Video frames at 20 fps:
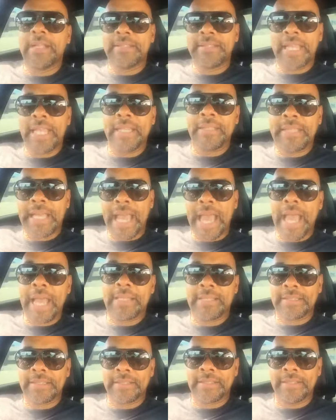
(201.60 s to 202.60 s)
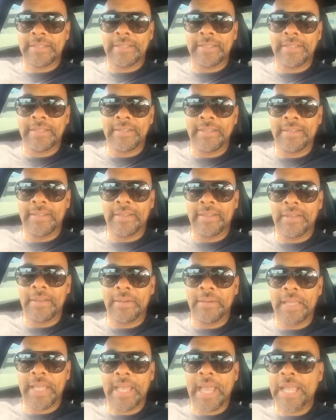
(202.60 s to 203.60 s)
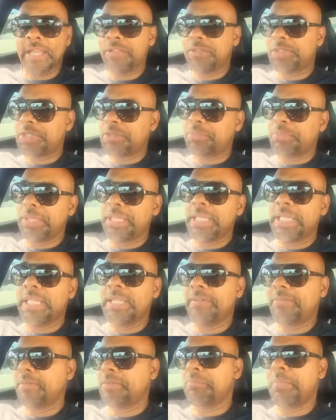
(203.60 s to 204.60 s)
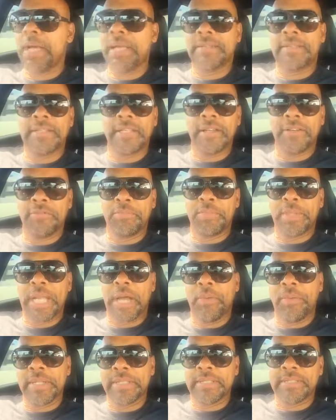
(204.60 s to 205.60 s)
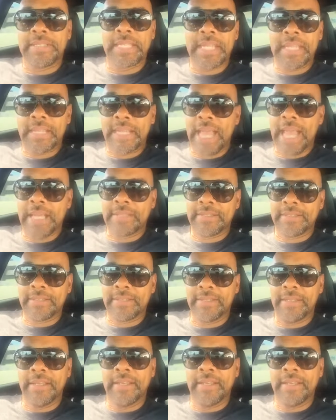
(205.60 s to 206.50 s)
take the action. Okay, I used to believe in myself, but I wasn't taking action.